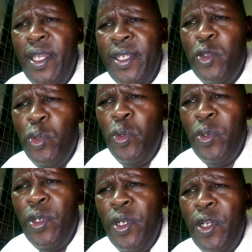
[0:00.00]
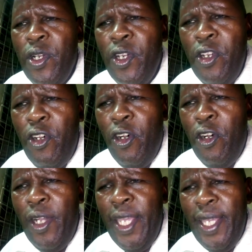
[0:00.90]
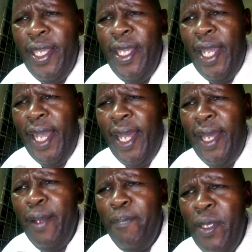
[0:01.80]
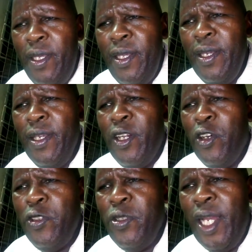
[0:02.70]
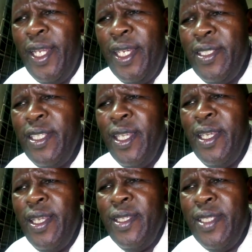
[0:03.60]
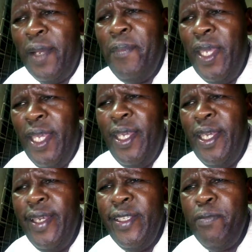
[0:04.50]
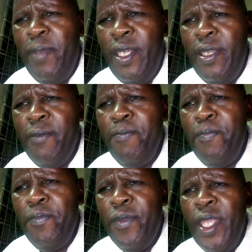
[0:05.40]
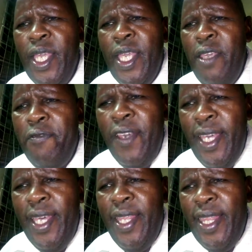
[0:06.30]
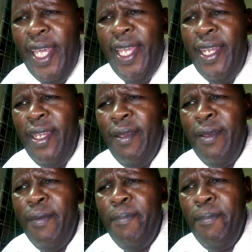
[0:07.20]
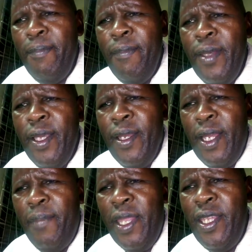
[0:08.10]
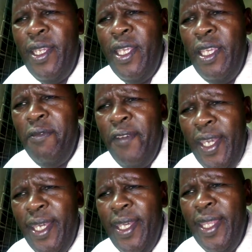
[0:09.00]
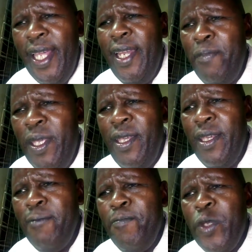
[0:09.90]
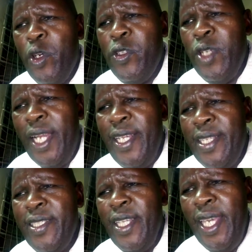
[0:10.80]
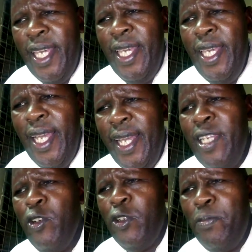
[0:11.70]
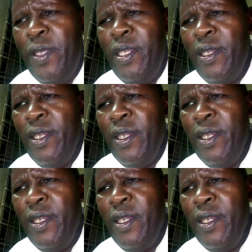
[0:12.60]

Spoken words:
2. No A are B contradicts some A is B. If A then, number 3, if A then B contradicts A and not B.